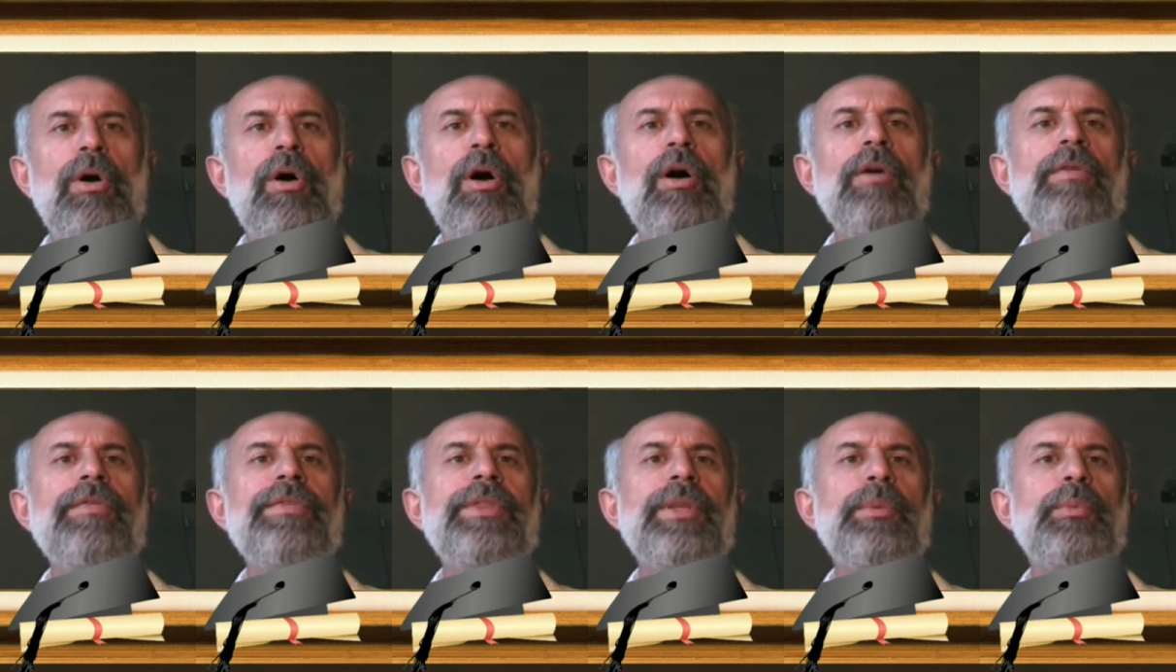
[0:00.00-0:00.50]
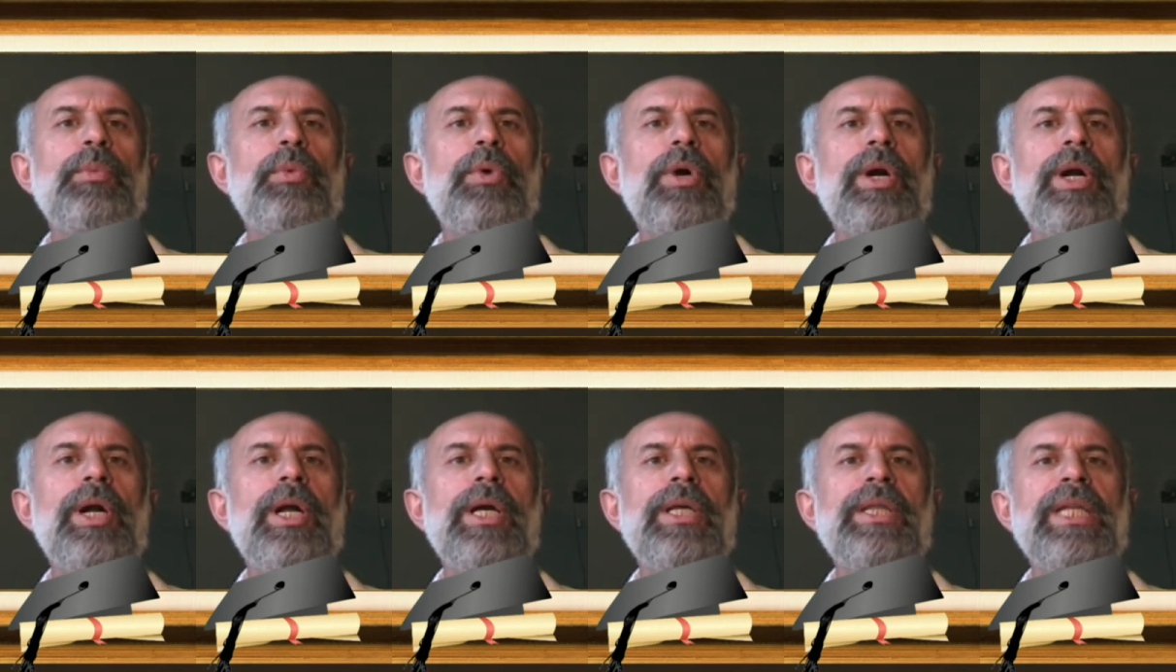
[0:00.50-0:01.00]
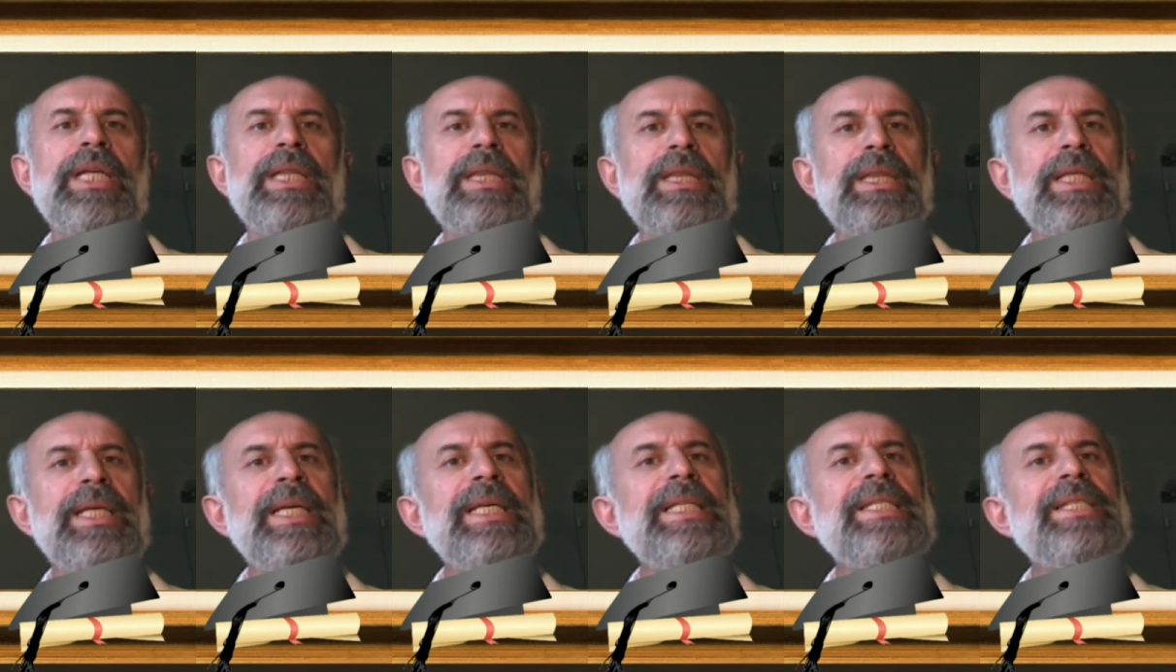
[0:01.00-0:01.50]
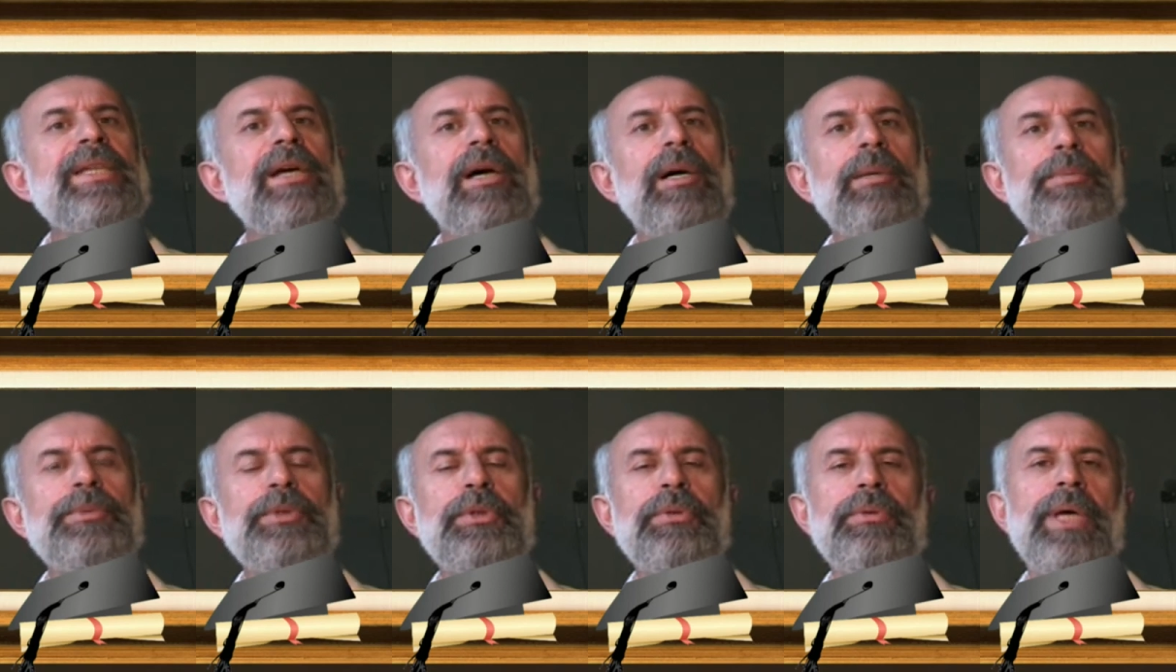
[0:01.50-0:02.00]
of the work that leads
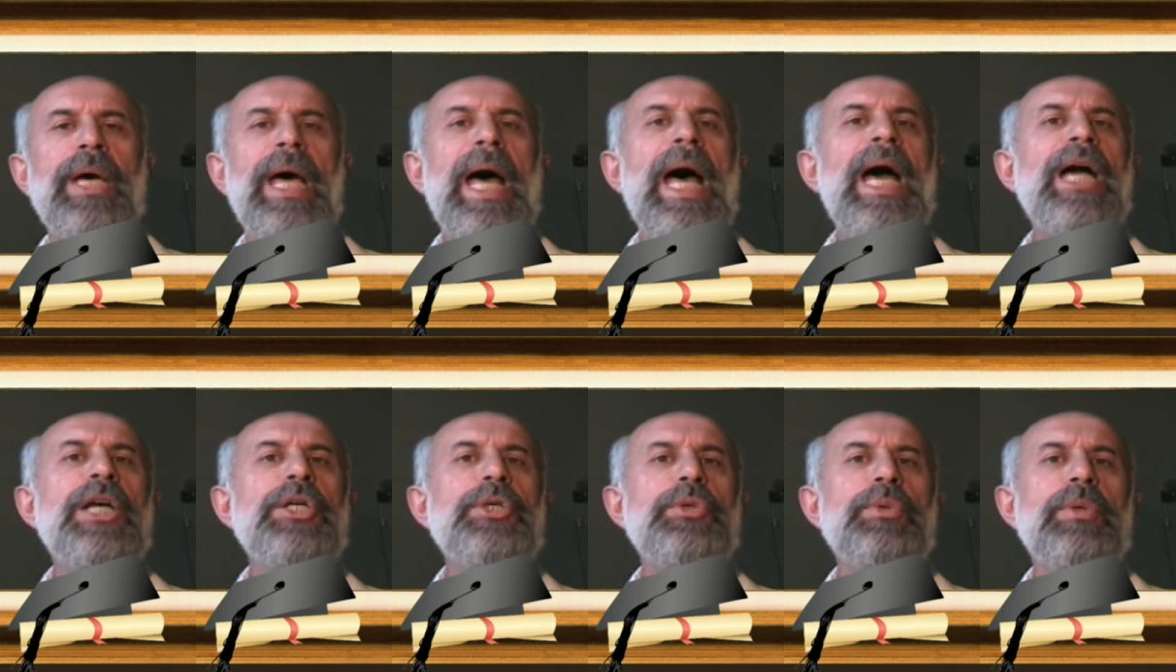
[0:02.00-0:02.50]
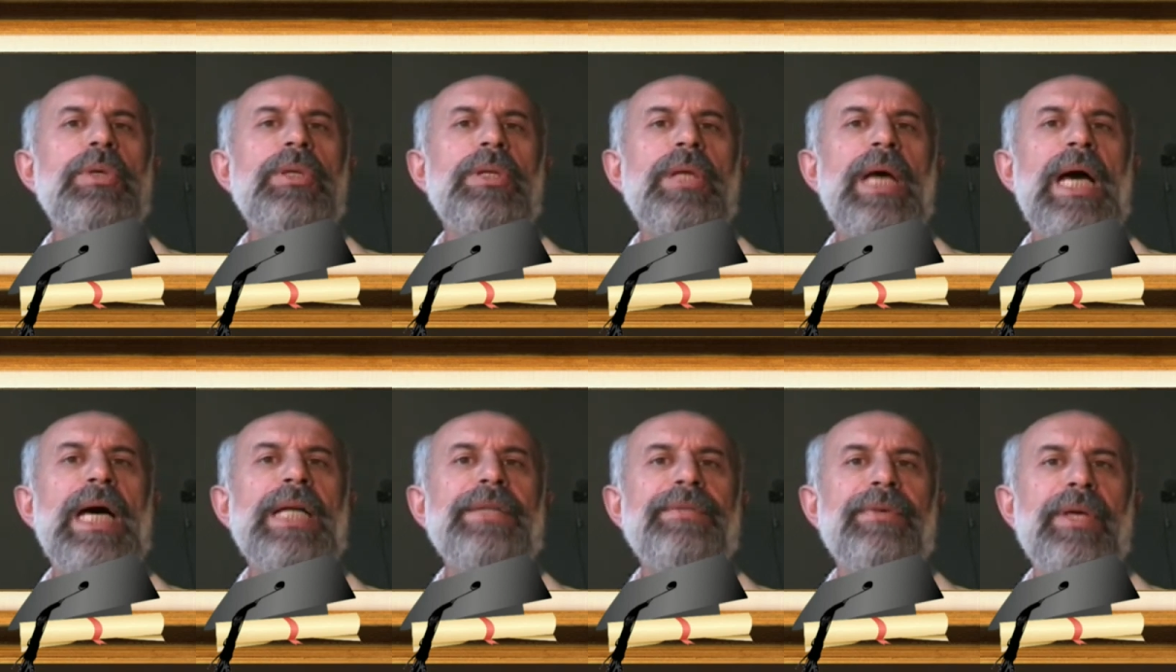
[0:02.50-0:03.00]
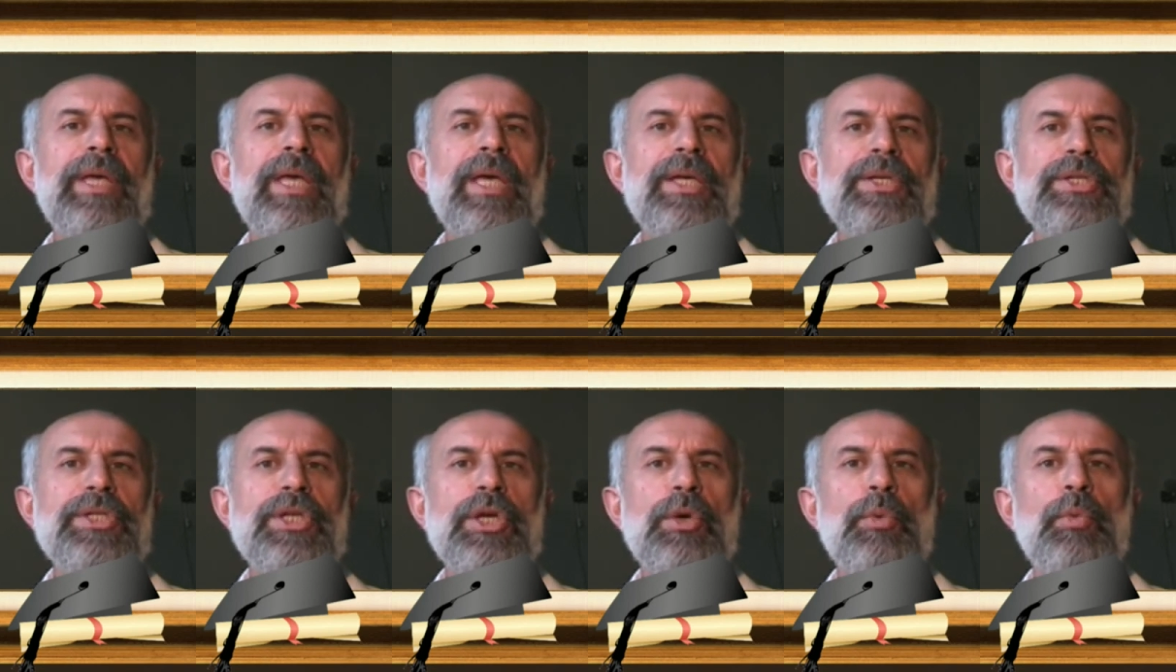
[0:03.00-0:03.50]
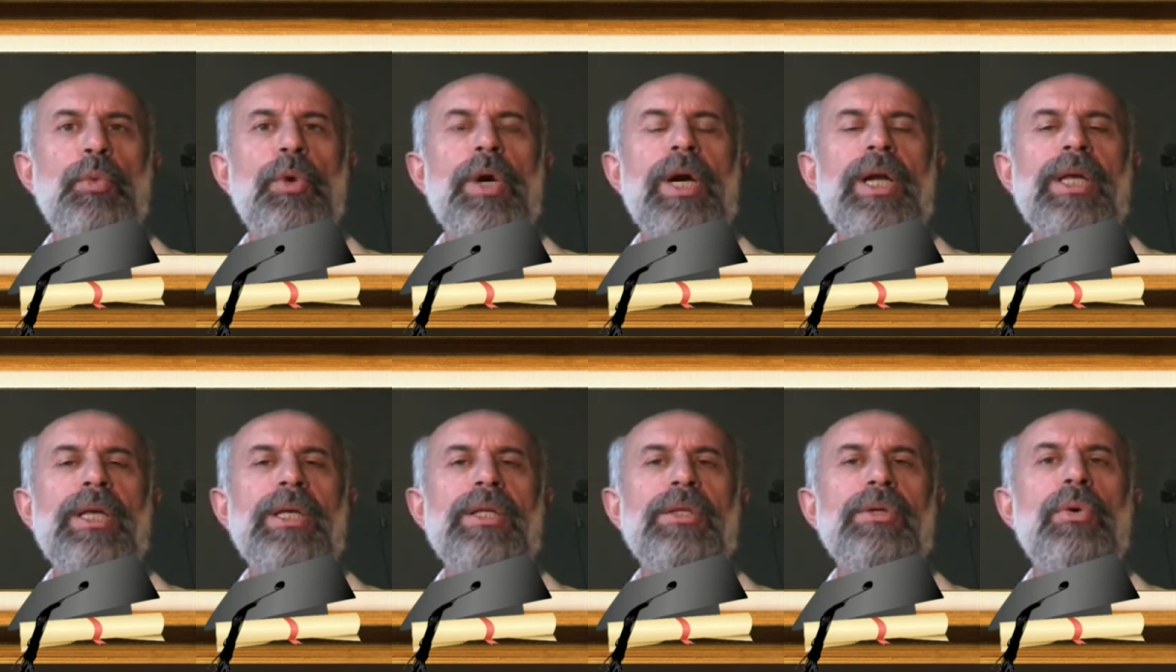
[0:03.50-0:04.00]
up to the actual advocacy
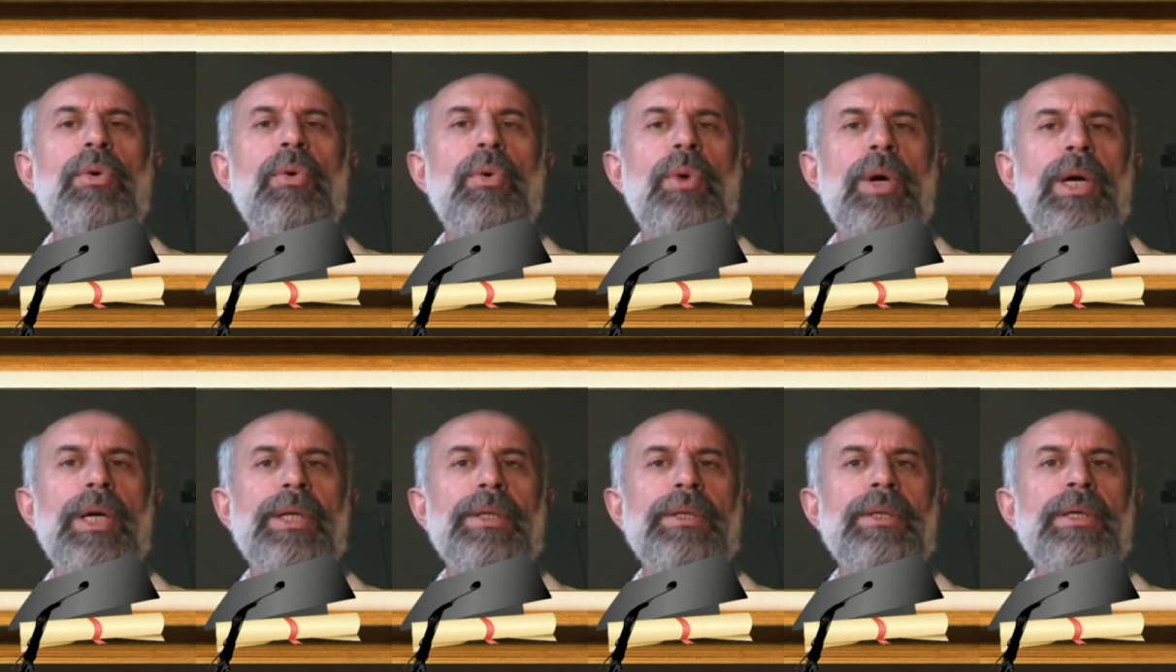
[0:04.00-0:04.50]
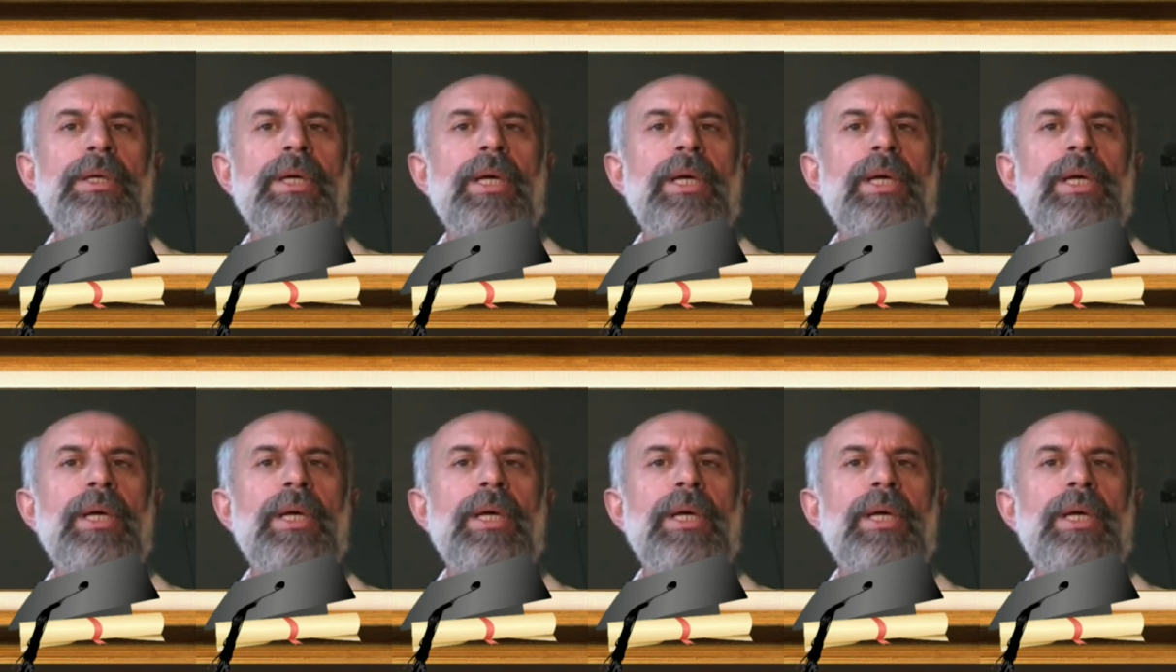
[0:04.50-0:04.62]
work in court.